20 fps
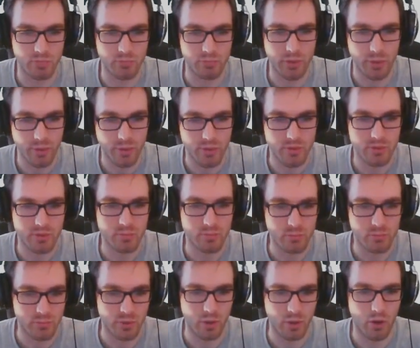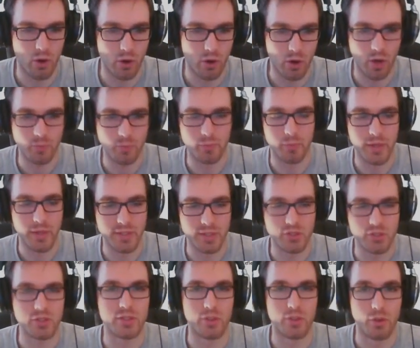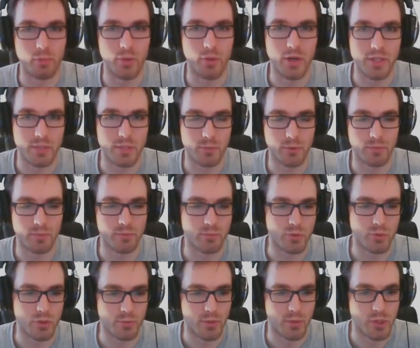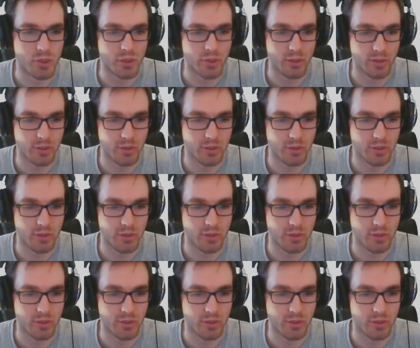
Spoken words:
anyways, there are optimizations that are possible, just mentioning